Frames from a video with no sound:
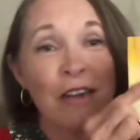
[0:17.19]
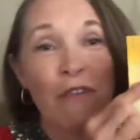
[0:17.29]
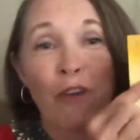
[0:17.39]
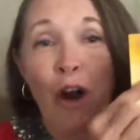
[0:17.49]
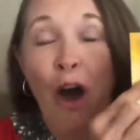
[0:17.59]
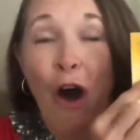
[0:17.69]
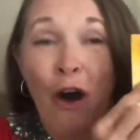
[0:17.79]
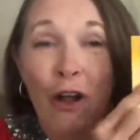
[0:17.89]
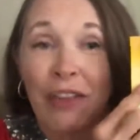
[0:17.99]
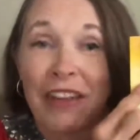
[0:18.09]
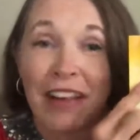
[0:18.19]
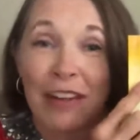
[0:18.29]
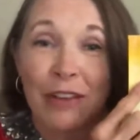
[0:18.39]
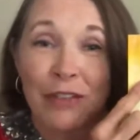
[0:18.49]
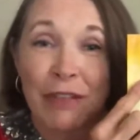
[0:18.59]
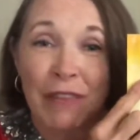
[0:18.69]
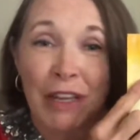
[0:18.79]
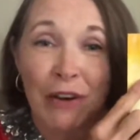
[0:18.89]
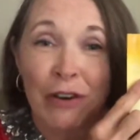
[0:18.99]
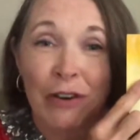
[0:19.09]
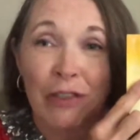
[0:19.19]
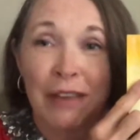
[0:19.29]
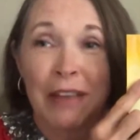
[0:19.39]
for All the Colors of the Earth